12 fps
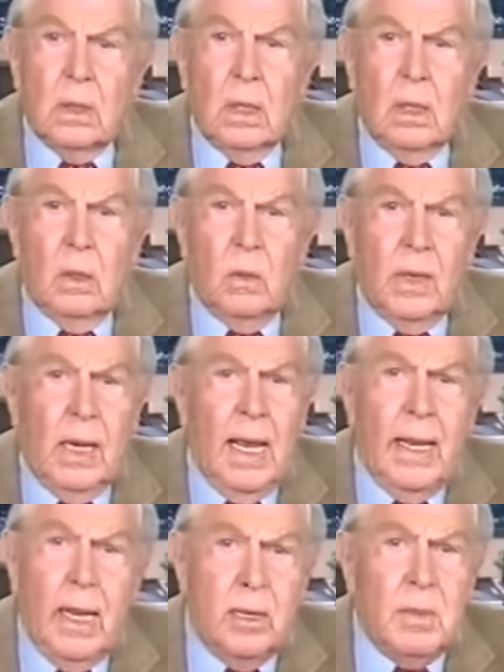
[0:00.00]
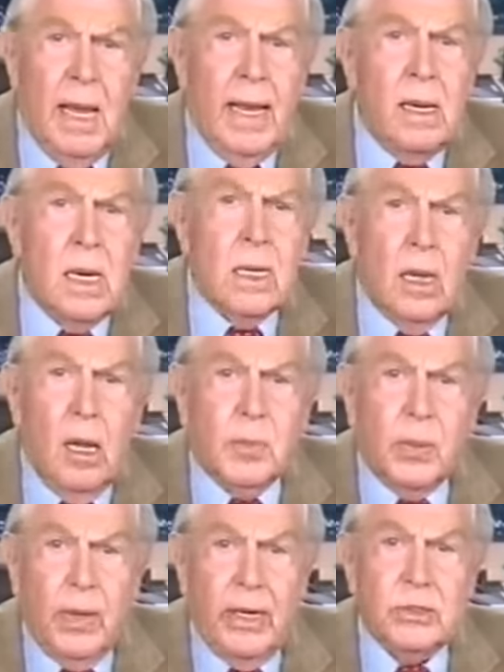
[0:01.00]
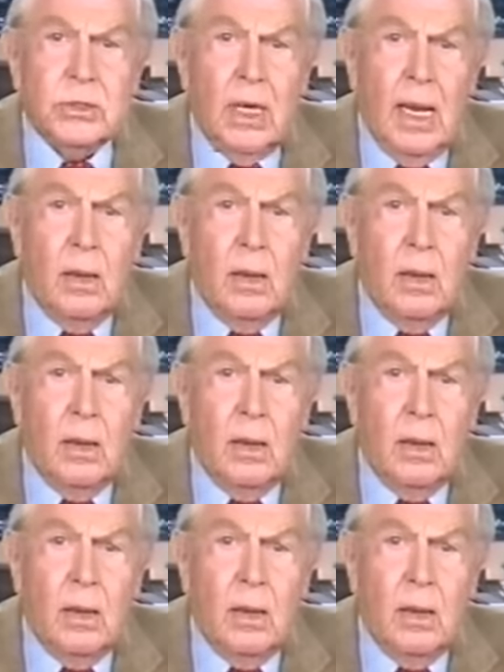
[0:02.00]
Uh, when I had my heart operation,